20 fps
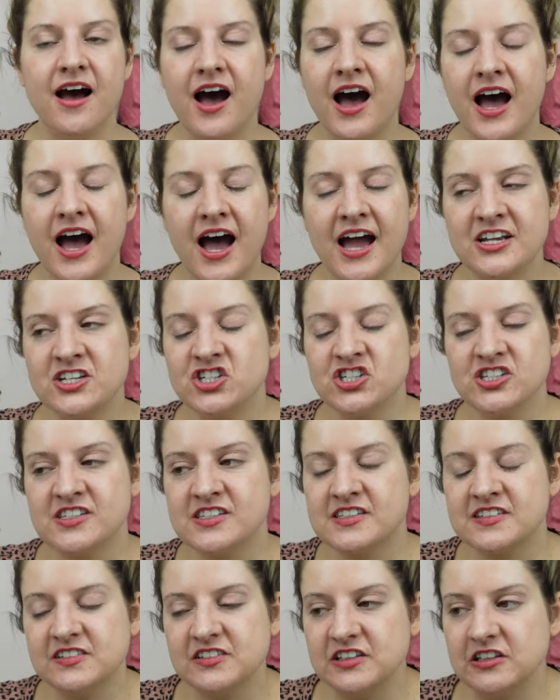I
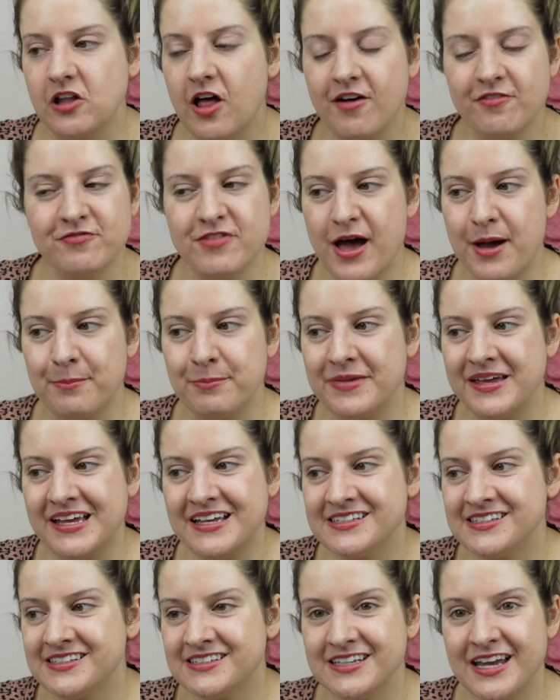just love that
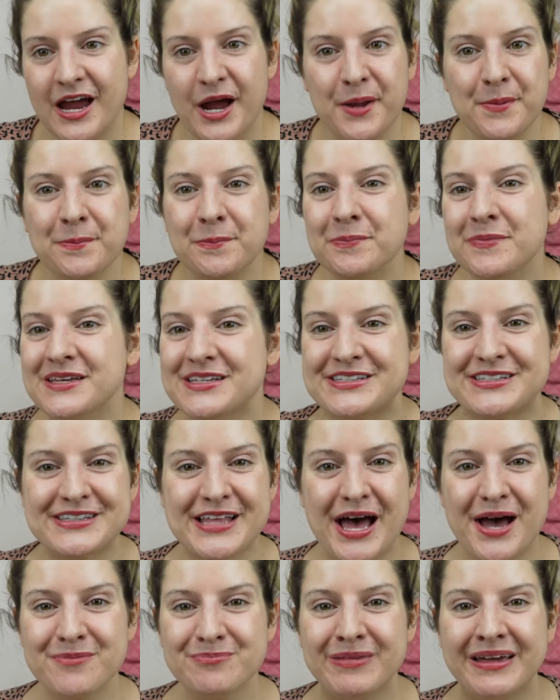mist. I miss
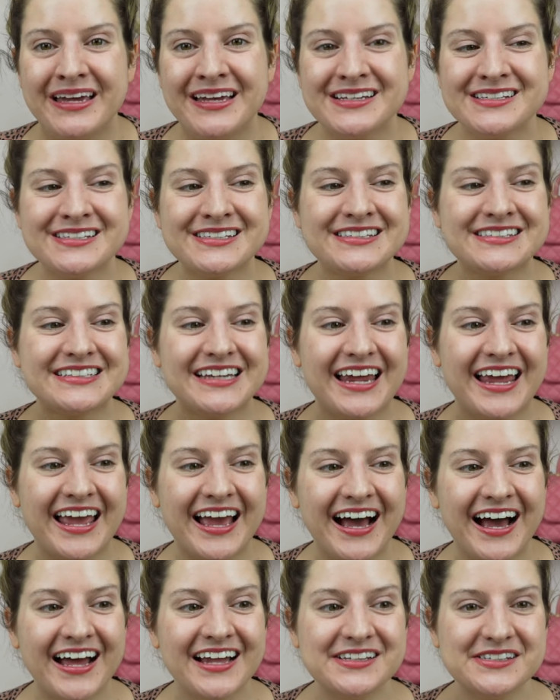that mist.
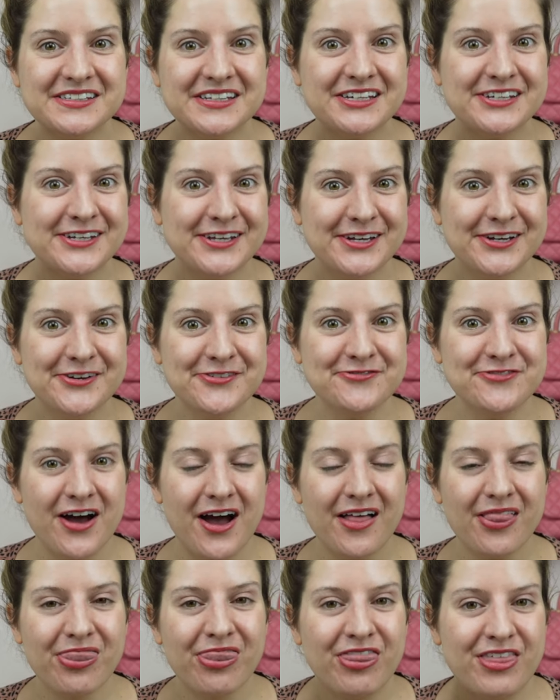And if
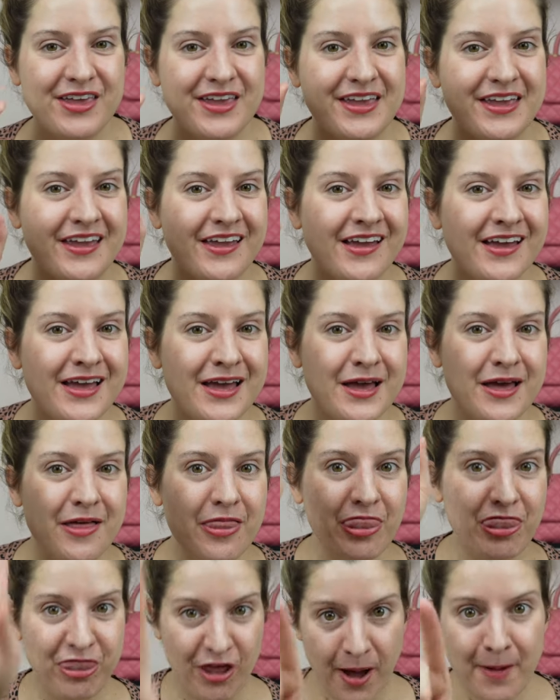the
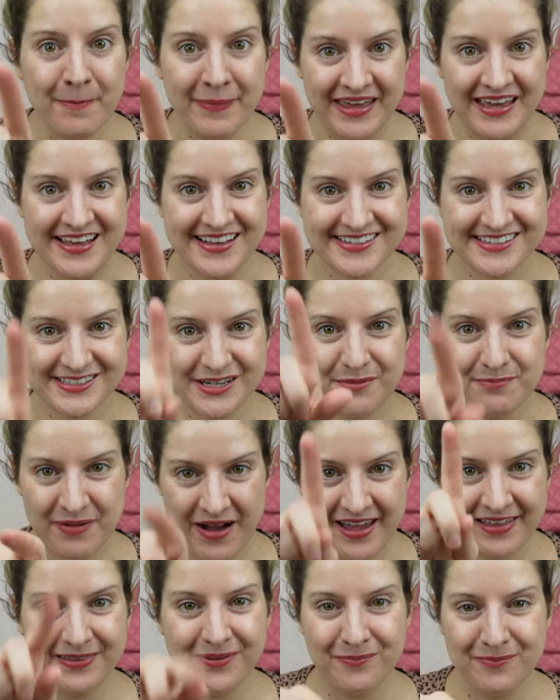mist
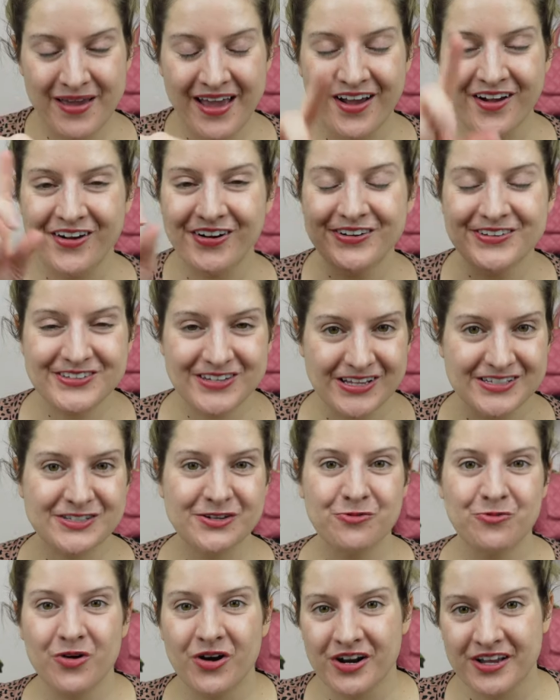by La Mer
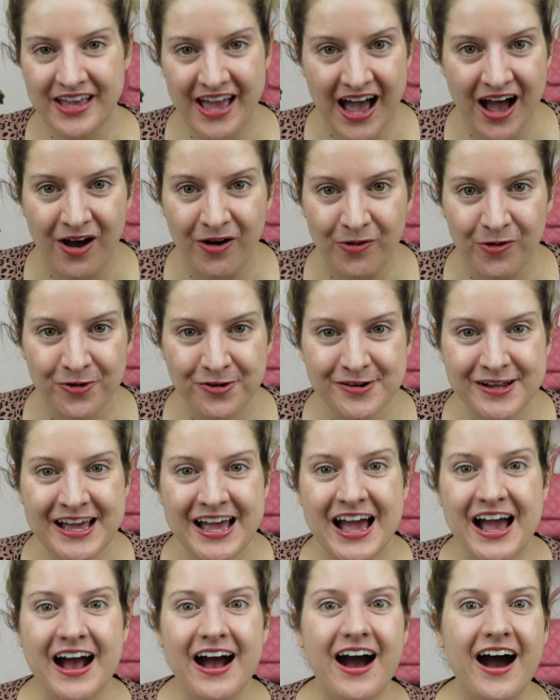doesn't work out,
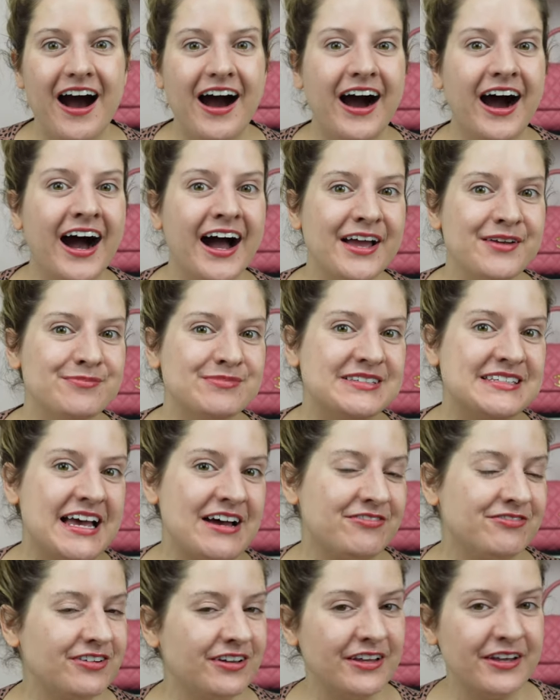I'm
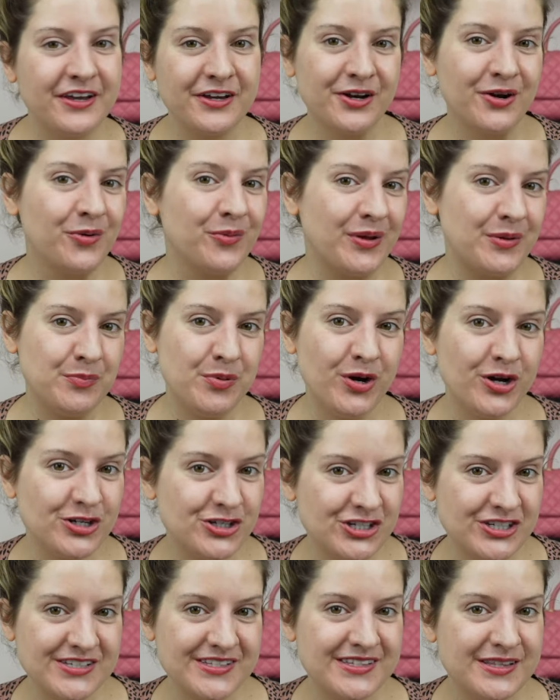definitely gonna
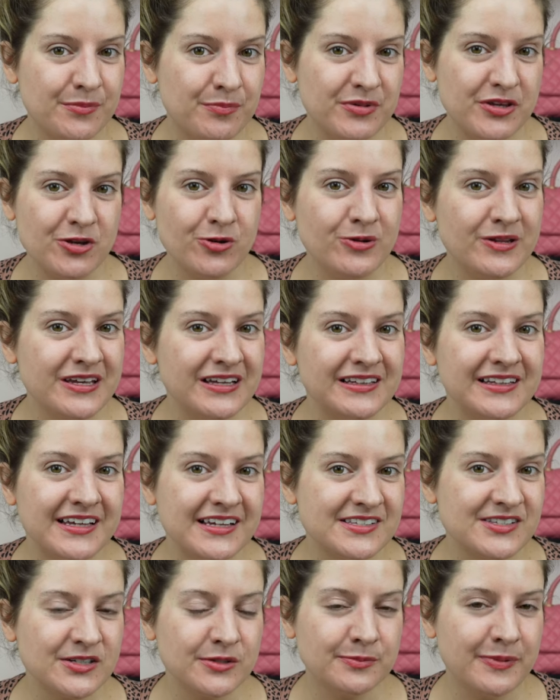repurchase the Beauty
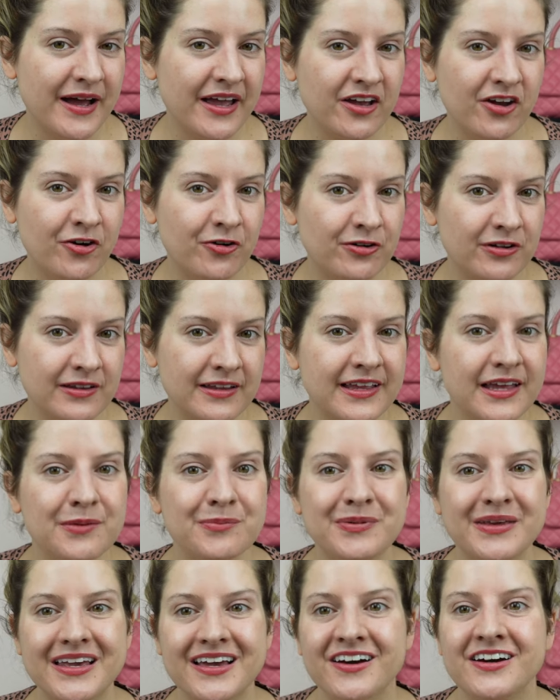Elixir by
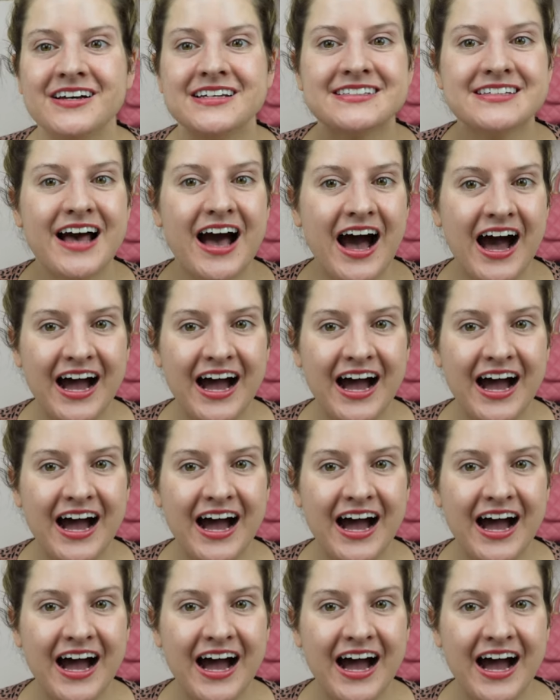Caudalie because